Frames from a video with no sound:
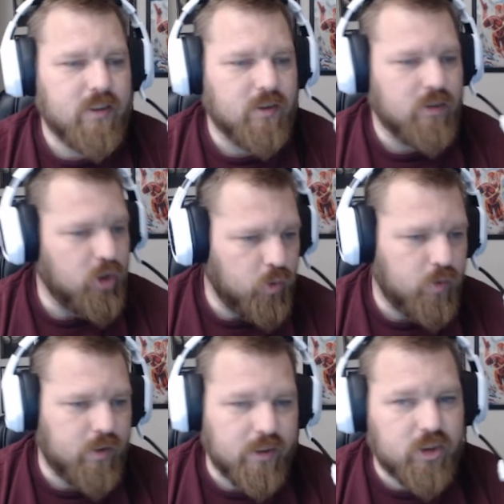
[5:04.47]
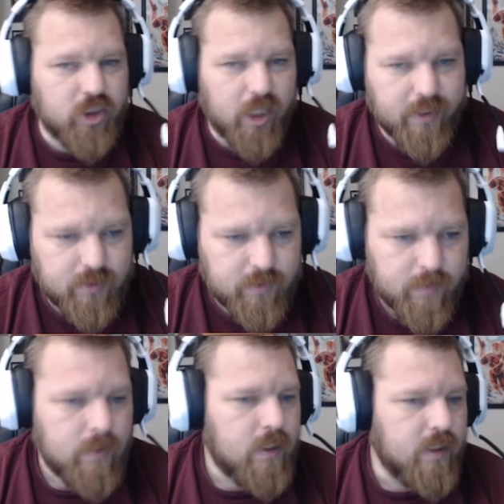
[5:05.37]
to nuke these giants.
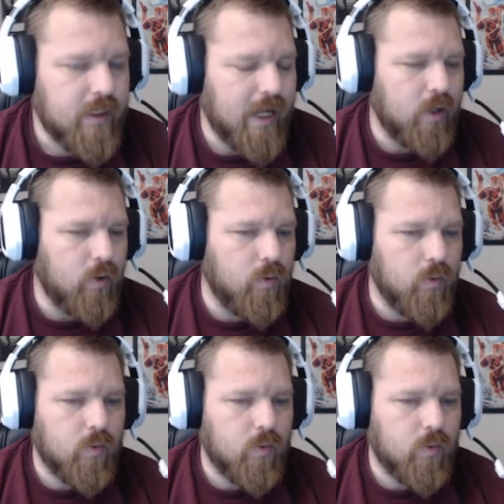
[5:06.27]
Now,